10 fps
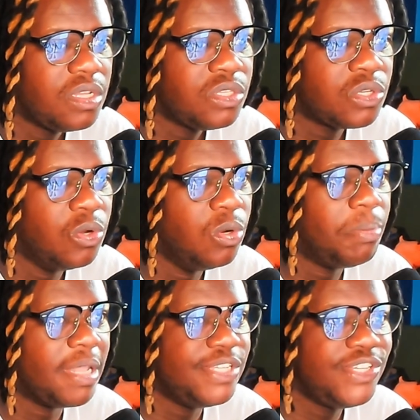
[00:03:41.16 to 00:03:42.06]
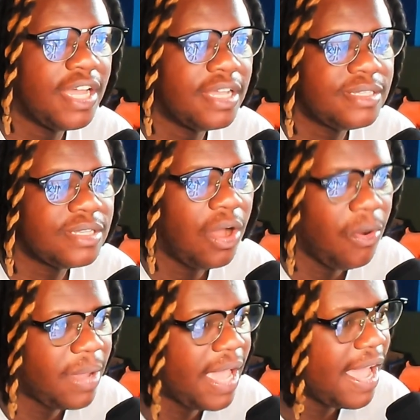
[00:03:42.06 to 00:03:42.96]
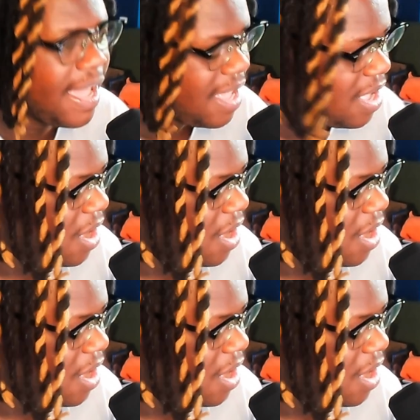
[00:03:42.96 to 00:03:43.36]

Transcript: Sukuna played chess. Okay.